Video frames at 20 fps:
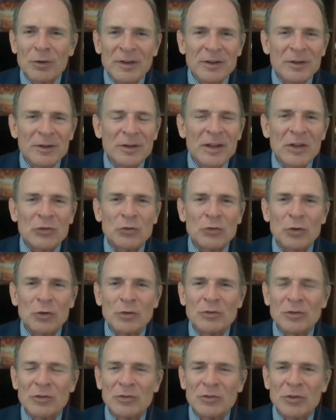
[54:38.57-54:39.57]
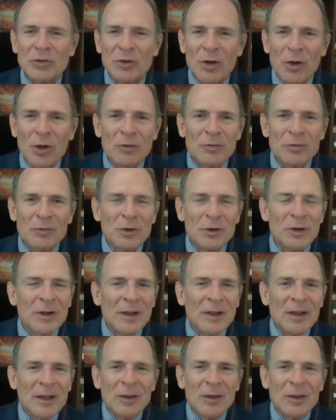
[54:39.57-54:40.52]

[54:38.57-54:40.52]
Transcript: internet searches and all of your